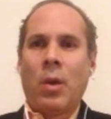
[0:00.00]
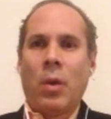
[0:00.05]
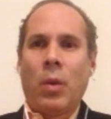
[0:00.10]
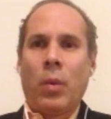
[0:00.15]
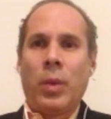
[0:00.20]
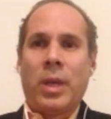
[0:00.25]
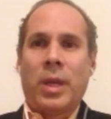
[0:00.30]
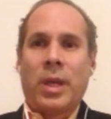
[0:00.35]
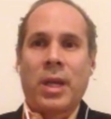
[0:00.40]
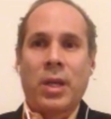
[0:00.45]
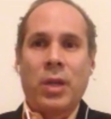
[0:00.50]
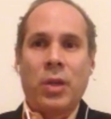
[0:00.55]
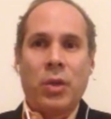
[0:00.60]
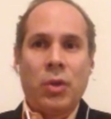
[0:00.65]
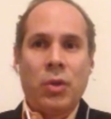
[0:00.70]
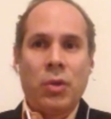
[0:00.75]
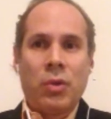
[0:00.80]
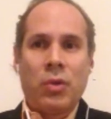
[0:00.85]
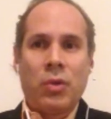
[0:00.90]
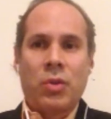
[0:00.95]
we can
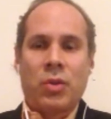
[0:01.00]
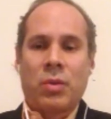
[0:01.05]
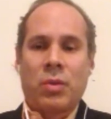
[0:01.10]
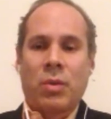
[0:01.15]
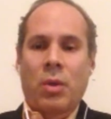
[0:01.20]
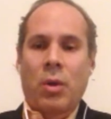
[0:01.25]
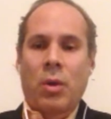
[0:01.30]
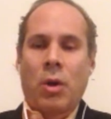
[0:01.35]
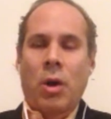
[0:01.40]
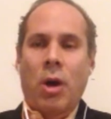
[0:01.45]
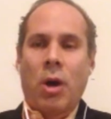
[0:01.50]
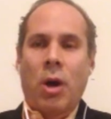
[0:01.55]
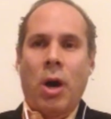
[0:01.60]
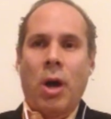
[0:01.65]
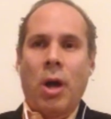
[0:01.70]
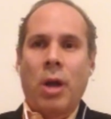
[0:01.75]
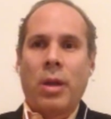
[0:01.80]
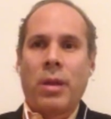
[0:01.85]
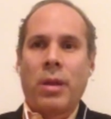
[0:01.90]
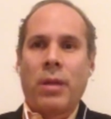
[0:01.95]
use
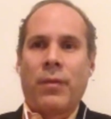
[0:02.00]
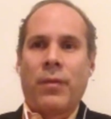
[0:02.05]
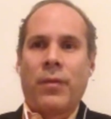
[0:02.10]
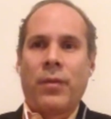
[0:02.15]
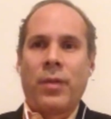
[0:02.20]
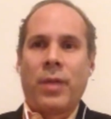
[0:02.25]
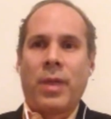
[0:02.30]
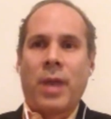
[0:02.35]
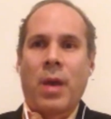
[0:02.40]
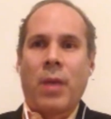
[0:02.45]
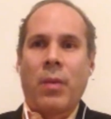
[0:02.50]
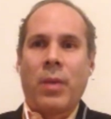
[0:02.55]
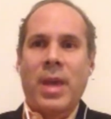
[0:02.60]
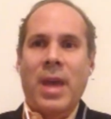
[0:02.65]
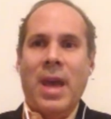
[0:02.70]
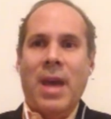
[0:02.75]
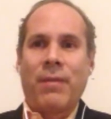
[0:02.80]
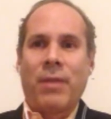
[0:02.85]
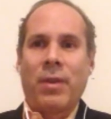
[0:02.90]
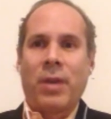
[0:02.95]
all of the food that we
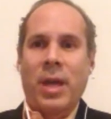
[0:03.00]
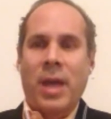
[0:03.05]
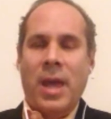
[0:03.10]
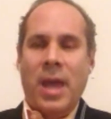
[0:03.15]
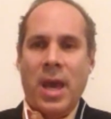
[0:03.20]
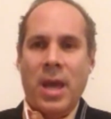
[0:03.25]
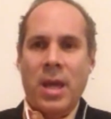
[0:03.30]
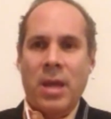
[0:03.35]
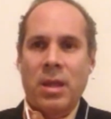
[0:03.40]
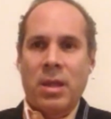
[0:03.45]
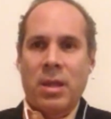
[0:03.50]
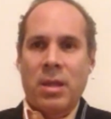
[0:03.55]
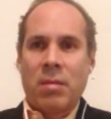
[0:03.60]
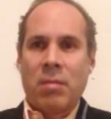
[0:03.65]
have on hand,